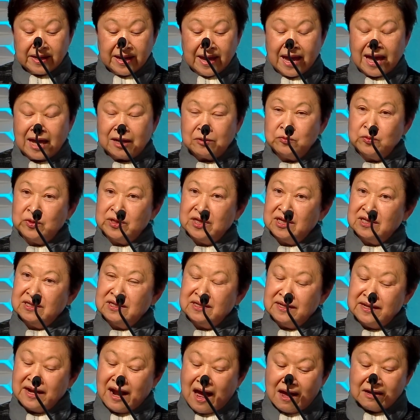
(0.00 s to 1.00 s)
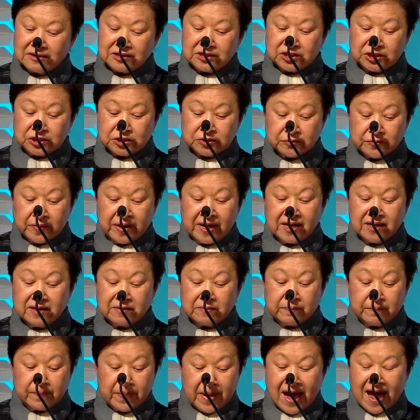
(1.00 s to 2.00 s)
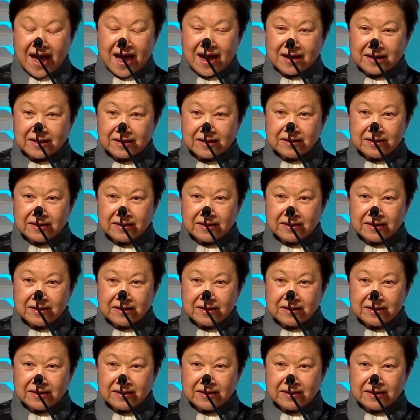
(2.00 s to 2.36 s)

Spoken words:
and will not shrink back